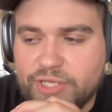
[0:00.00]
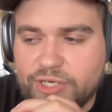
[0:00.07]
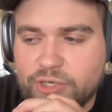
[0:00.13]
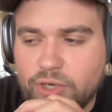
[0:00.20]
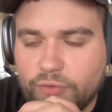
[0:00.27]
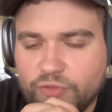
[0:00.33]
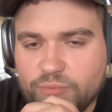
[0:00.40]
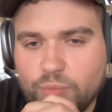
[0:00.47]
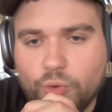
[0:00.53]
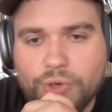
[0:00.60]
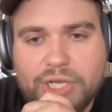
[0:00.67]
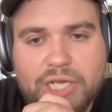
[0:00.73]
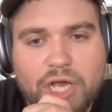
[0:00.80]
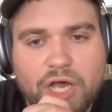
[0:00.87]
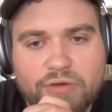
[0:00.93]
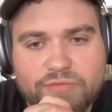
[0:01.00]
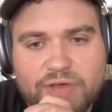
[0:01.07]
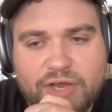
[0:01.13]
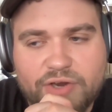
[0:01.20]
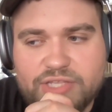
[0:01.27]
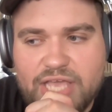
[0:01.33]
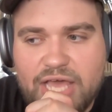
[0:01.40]
I did called The Morning Of
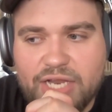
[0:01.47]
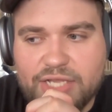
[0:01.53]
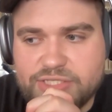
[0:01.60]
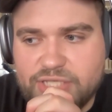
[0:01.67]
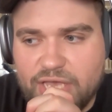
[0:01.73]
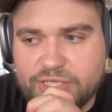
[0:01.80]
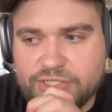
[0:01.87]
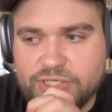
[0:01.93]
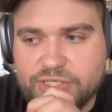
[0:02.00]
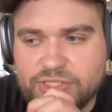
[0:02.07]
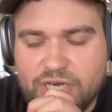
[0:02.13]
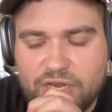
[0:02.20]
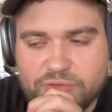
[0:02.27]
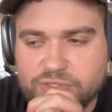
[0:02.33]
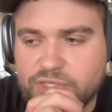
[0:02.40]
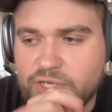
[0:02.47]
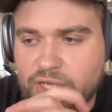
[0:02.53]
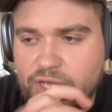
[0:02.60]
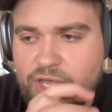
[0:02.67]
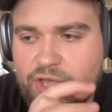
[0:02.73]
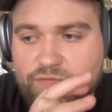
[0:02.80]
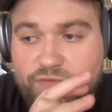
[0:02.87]
out in Dallas, Texas, that I was
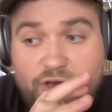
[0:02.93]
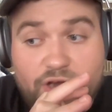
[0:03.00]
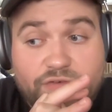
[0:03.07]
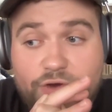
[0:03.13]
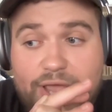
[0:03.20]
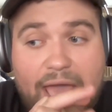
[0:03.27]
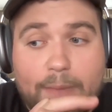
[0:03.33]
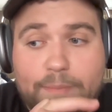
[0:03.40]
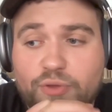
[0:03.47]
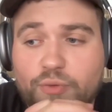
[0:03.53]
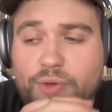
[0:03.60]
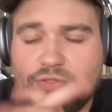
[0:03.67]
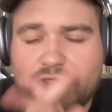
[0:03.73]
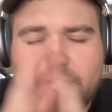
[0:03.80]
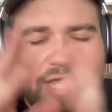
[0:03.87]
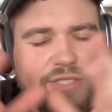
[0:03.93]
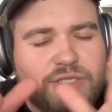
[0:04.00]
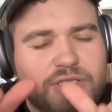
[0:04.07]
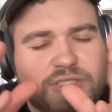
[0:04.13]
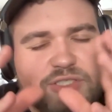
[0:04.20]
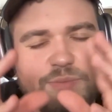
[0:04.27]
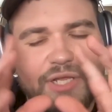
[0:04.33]
very, very happy with. And I
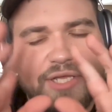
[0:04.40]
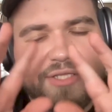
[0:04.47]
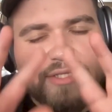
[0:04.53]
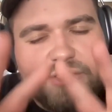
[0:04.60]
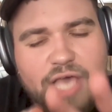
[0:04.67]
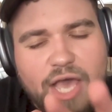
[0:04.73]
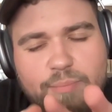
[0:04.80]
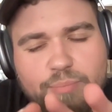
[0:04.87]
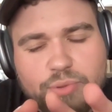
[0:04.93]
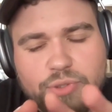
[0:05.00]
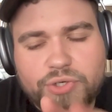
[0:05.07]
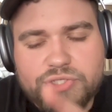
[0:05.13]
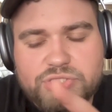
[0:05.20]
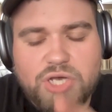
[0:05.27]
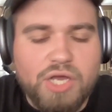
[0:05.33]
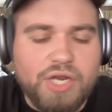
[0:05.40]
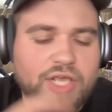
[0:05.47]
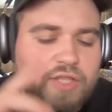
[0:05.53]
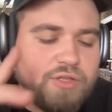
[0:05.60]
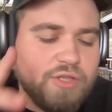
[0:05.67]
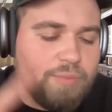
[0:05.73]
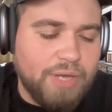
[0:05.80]
did some like temp looks
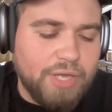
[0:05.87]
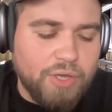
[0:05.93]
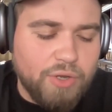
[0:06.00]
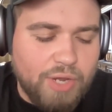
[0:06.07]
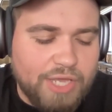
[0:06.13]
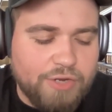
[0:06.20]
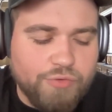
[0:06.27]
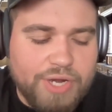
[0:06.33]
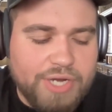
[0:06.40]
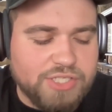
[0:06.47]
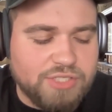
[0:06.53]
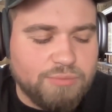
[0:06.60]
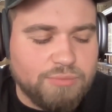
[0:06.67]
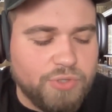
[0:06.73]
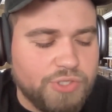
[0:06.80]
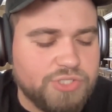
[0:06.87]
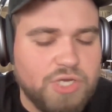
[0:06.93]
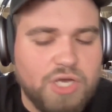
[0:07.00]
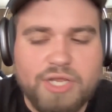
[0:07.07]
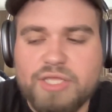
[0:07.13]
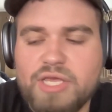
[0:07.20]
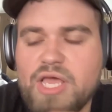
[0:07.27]
on it, and I graded some
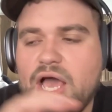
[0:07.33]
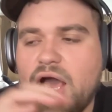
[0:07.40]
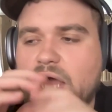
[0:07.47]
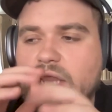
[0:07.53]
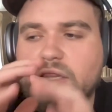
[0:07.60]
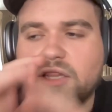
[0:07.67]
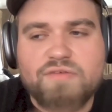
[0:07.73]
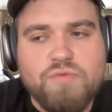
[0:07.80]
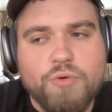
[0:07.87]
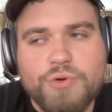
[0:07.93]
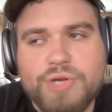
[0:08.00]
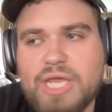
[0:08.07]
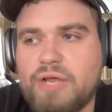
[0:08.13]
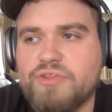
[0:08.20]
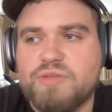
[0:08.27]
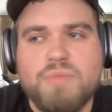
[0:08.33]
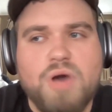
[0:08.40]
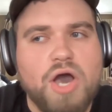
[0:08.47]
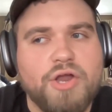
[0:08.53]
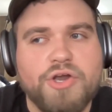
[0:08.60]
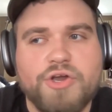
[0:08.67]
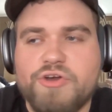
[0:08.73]
looks on it. I love working on the
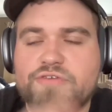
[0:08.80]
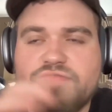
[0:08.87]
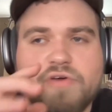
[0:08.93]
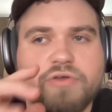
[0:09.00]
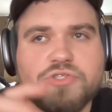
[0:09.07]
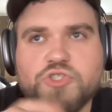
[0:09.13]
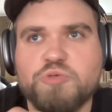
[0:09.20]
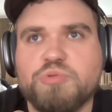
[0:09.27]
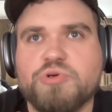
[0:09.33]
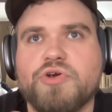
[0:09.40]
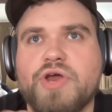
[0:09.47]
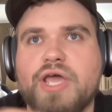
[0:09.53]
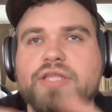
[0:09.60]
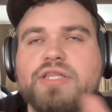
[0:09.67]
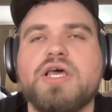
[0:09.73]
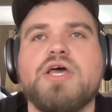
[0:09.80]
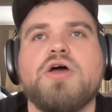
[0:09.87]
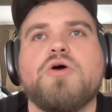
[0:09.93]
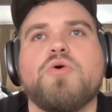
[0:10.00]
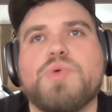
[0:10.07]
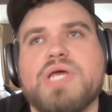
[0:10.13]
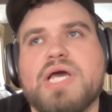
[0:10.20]
monitor. It felt super great.
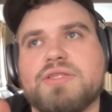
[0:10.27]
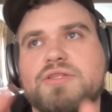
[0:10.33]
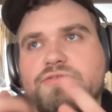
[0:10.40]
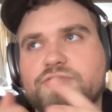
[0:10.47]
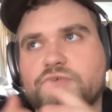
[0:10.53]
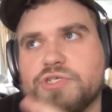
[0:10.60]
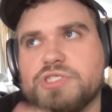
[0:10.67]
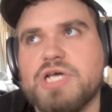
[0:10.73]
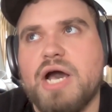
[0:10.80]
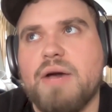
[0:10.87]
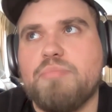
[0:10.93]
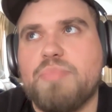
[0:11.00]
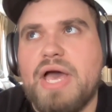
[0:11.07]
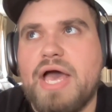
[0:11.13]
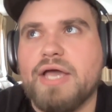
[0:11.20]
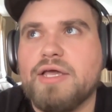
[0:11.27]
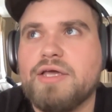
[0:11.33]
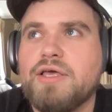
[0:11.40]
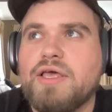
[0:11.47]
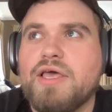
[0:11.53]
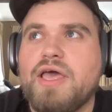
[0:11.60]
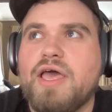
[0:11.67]
We got the first cut
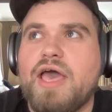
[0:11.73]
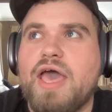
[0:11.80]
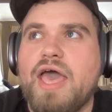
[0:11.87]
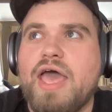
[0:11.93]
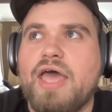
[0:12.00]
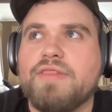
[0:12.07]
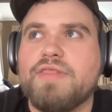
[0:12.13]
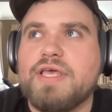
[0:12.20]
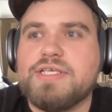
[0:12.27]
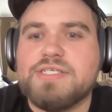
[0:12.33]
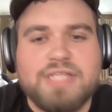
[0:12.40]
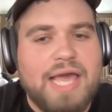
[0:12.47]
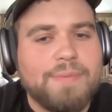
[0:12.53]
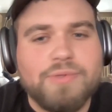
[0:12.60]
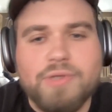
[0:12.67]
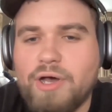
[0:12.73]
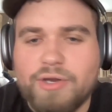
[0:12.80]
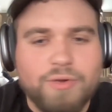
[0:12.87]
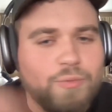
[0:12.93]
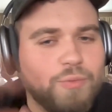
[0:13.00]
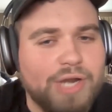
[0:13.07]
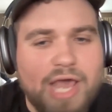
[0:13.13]
back, and they slapped
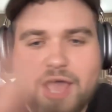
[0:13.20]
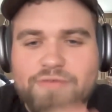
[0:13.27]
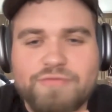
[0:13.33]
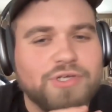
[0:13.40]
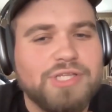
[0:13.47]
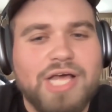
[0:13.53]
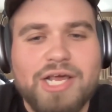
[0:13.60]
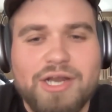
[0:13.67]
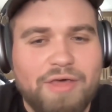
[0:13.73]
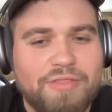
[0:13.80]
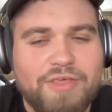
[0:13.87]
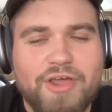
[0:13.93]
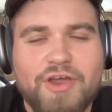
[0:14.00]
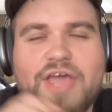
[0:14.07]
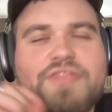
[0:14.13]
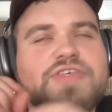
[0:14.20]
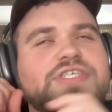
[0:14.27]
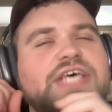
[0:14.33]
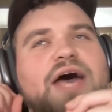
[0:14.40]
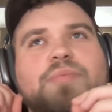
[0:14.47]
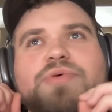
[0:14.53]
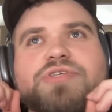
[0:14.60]
on a whatever LUT on there. And
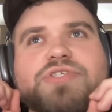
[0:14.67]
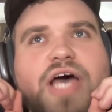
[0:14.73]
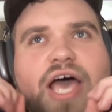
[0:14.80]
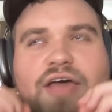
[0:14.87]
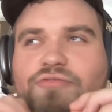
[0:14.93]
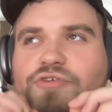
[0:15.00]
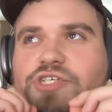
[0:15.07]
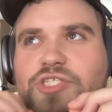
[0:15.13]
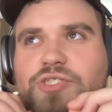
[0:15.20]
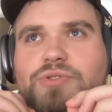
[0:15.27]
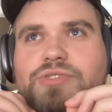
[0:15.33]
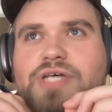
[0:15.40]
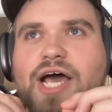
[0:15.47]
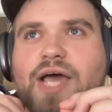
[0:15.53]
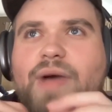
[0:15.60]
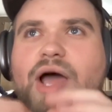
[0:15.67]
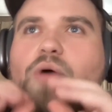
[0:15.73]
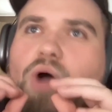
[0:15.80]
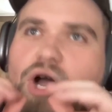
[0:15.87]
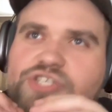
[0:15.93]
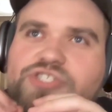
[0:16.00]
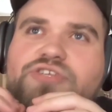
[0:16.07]
this happens every single time.
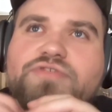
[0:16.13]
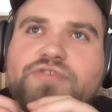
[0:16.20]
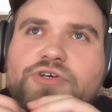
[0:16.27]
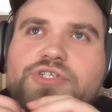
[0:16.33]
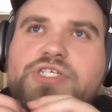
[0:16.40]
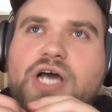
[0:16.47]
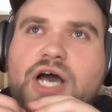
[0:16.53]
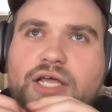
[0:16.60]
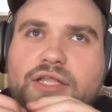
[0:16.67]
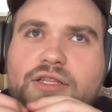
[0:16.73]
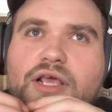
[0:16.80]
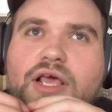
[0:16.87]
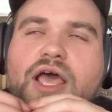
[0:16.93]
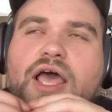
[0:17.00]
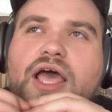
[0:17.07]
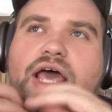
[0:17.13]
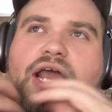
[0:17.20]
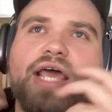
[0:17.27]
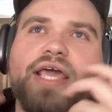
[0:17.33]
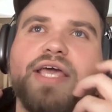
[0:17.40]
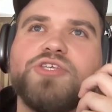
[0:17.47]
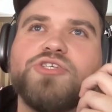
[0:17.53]
I watch the first cut,
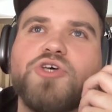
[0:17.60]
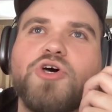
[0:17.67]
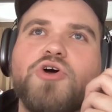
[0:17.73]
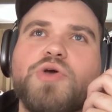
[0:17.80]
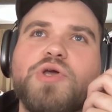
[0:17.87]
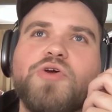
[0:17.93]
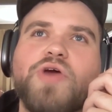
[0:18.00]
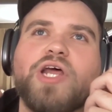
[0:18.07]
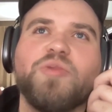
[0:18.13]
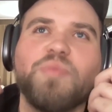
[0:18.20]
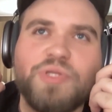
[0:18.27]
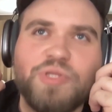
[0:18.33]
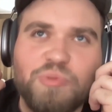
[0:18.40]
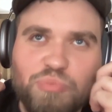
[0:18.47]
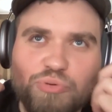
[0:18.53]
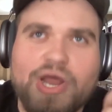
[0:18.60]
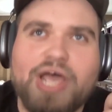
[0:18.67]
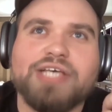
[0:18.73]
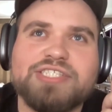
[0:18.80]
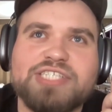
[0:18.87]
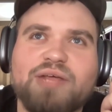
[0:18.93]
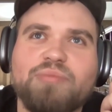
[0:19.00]
and I get so incredibly
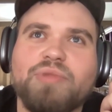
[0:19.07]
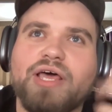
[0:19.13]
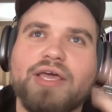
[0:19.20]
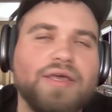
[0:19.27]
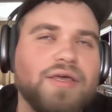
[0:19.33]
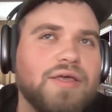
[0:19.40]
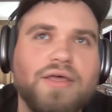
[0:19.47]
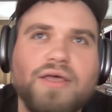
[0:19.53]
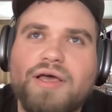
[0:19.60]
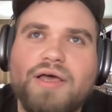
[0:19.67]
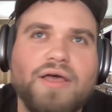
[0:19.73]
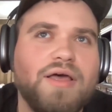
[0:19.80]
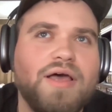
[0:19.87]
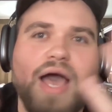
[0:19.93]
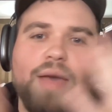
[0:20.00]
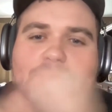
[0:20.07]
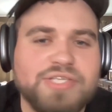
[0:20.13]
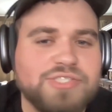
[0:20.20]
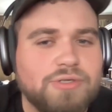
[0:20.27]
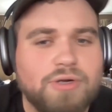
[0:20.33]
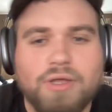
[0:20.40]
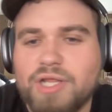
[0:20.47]
depressed. And I'm like, I
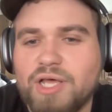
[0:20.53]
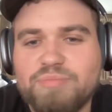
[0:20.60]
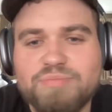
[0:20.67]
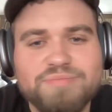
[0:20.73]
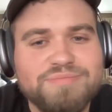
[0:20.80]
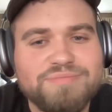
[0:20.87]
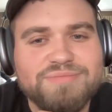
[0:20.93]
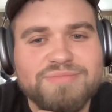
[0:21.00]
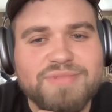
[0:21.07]
messed it all up.